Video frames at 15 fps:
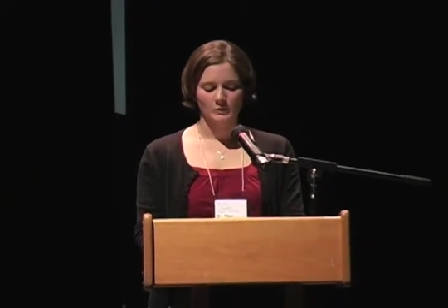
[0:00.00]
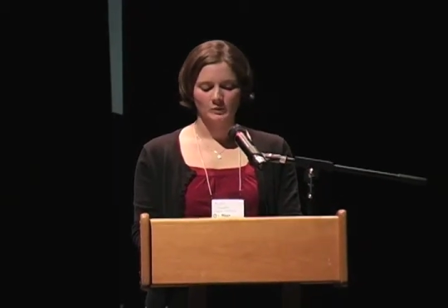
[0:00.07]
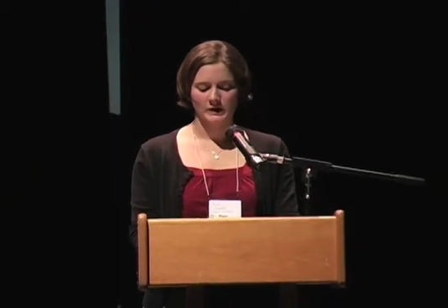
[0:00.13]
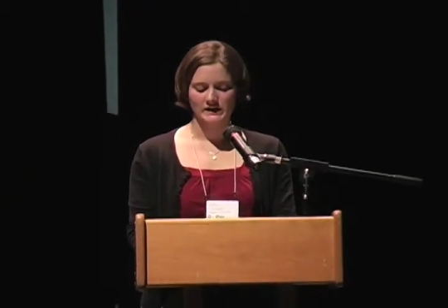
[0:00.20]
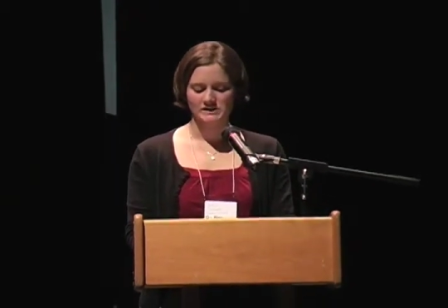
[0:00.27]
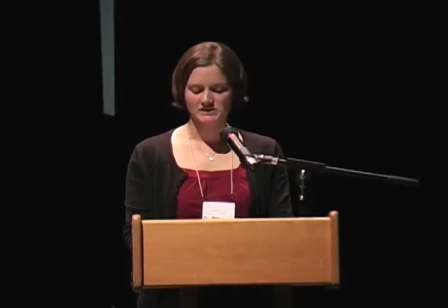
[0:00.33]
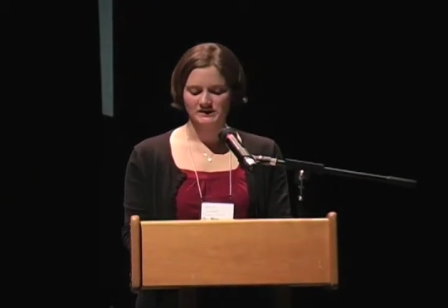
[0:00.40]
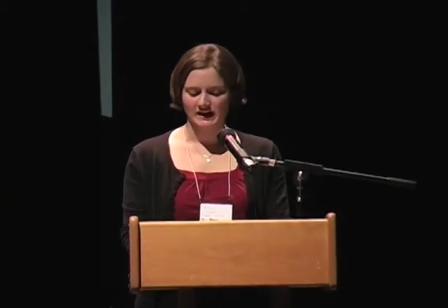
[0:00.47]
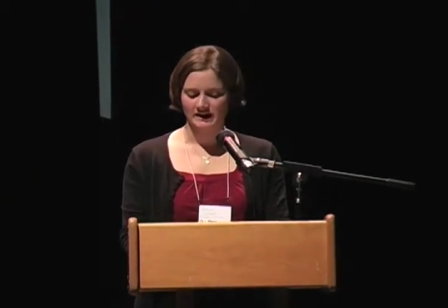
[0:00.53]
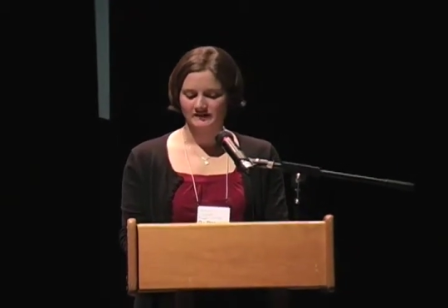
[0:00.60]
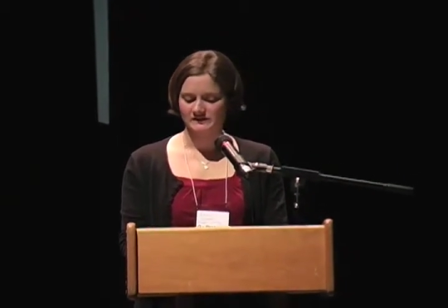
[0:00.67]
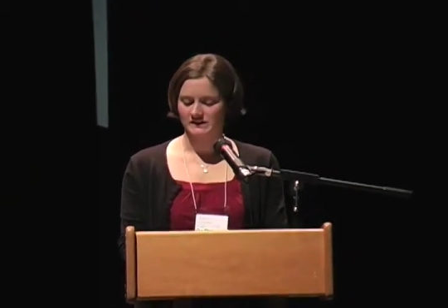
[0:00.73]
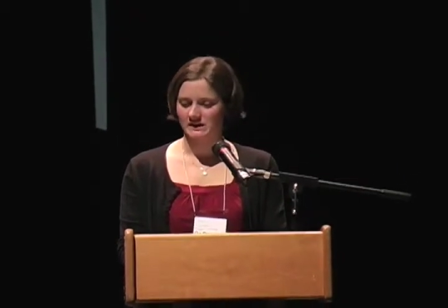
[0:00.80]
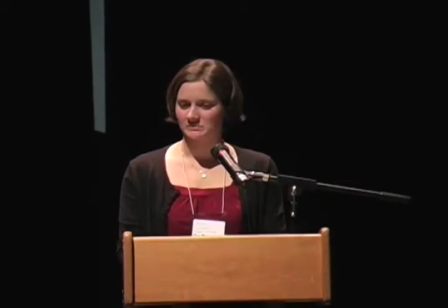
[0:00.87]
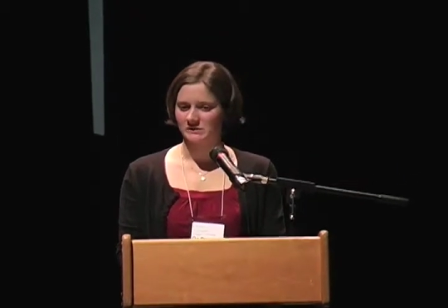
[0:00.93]
Wage
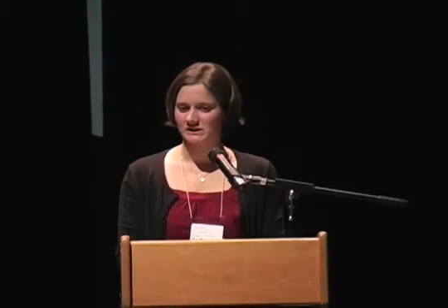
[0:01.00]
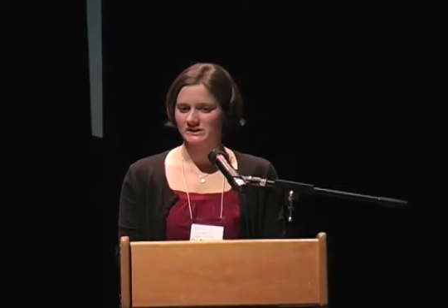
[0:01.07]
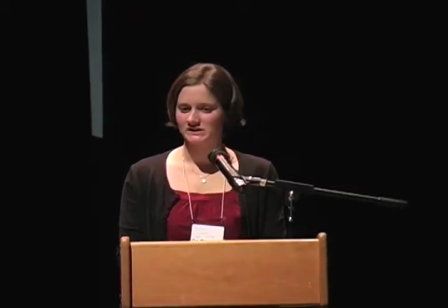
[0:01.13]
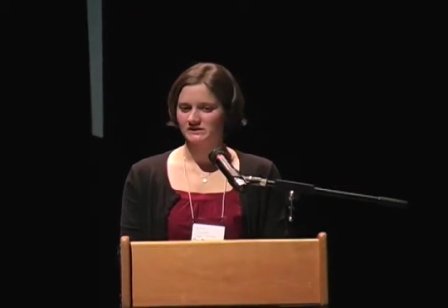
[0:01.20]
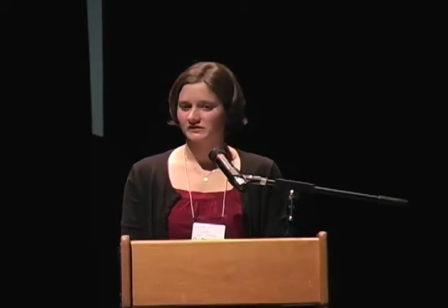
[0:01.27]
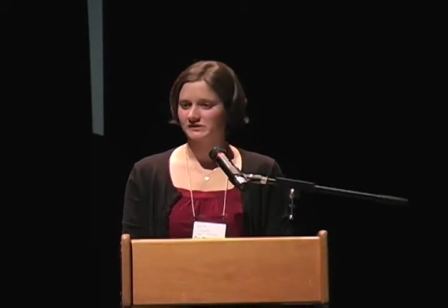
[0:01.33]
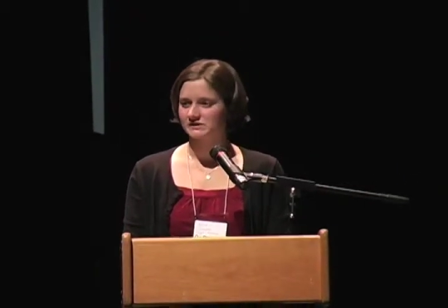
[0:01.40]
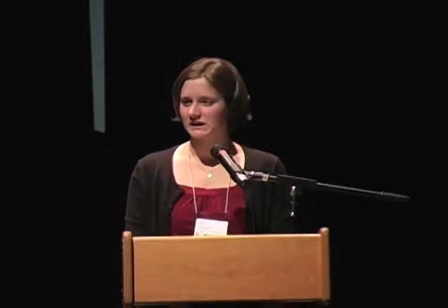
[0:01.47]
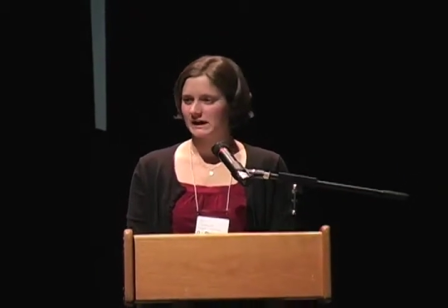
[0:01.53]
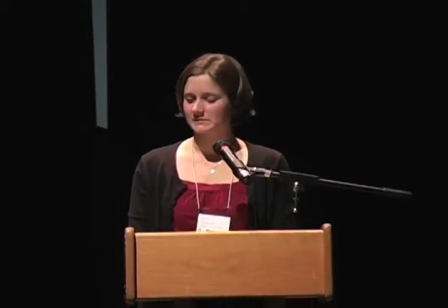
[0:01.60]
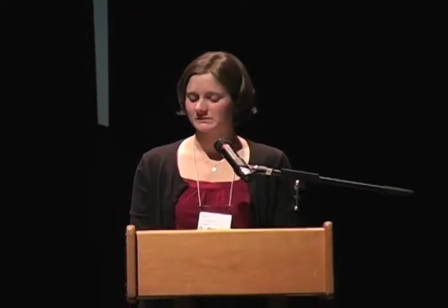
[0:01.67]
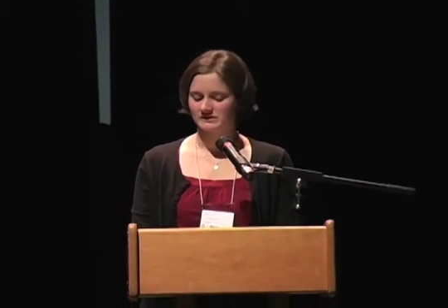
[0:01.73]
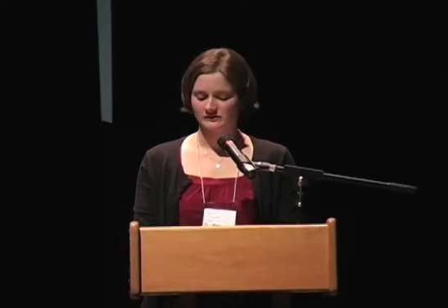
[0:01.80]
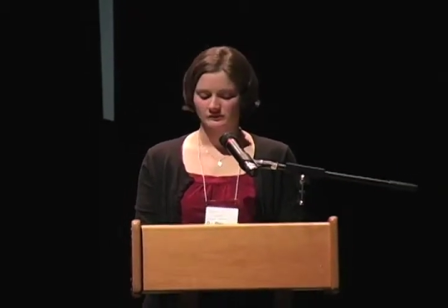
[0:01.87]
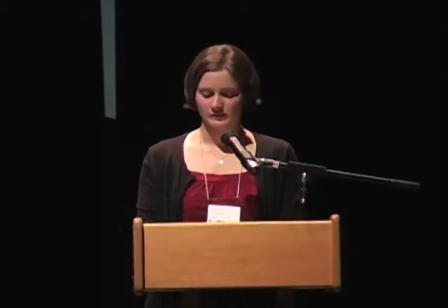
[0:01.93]
theft and many different
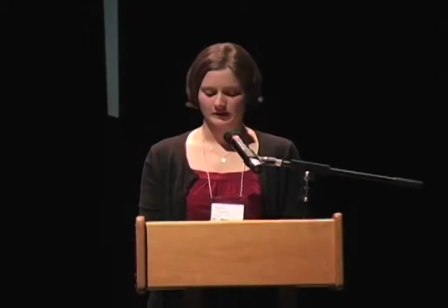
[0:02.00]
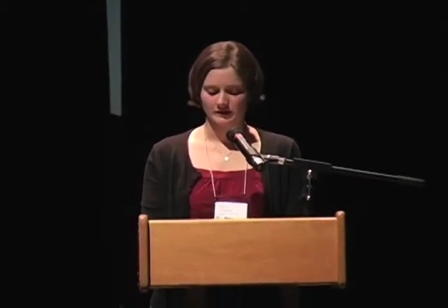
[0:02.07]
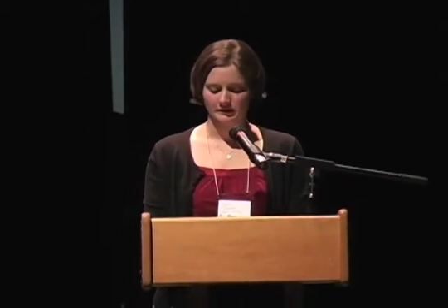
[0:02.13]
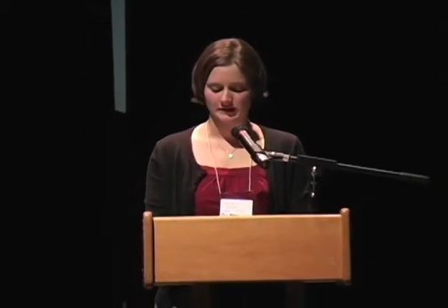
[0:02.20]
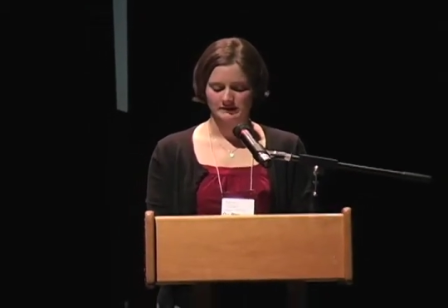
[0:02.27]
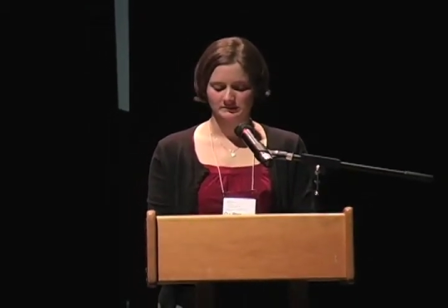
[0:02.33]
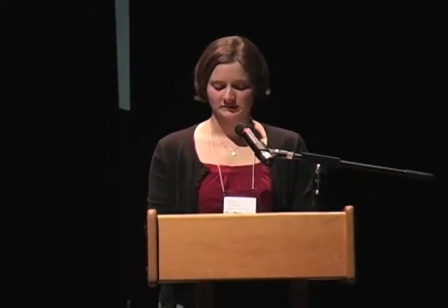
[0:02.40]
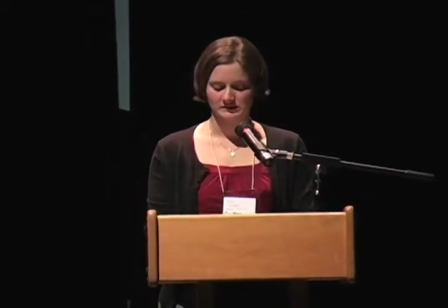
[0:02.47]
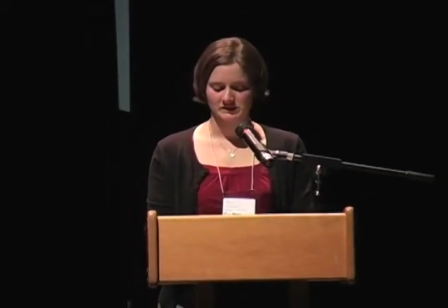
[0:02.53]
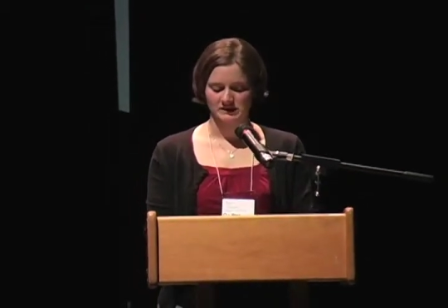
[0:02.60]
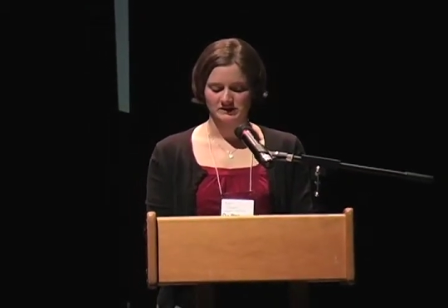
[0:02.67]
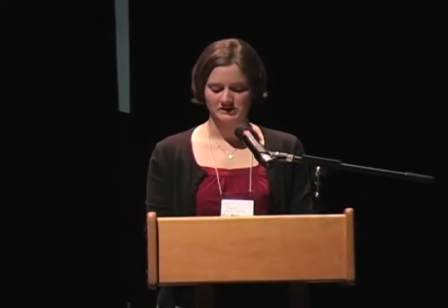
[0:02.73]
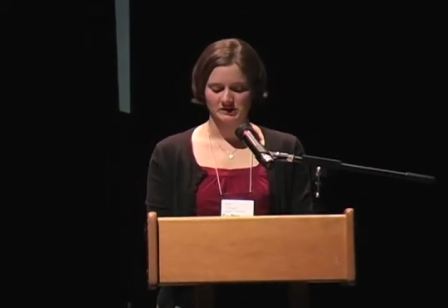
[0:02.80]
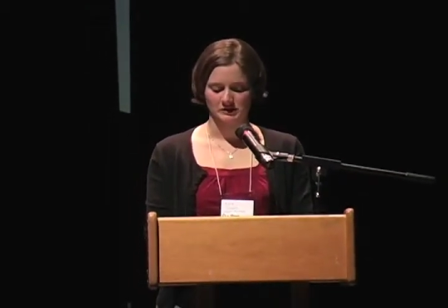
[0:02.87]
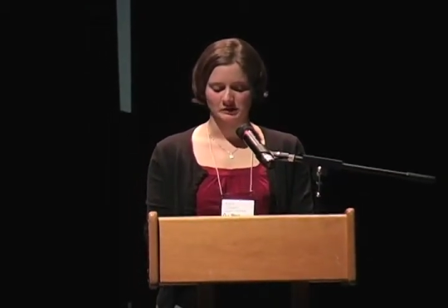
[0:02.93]
types of worker
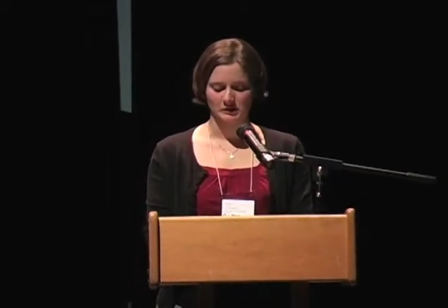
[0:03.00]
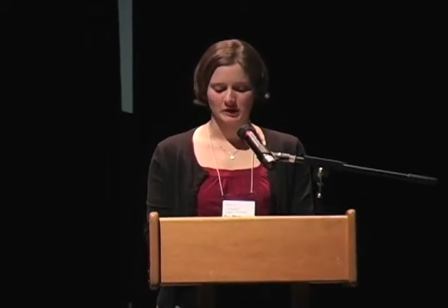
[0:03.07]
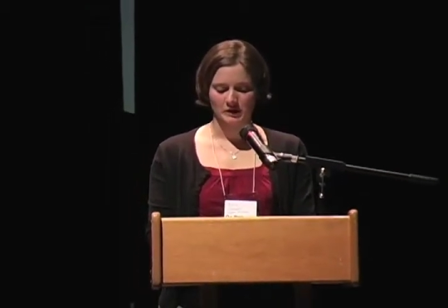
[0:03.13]
exploitation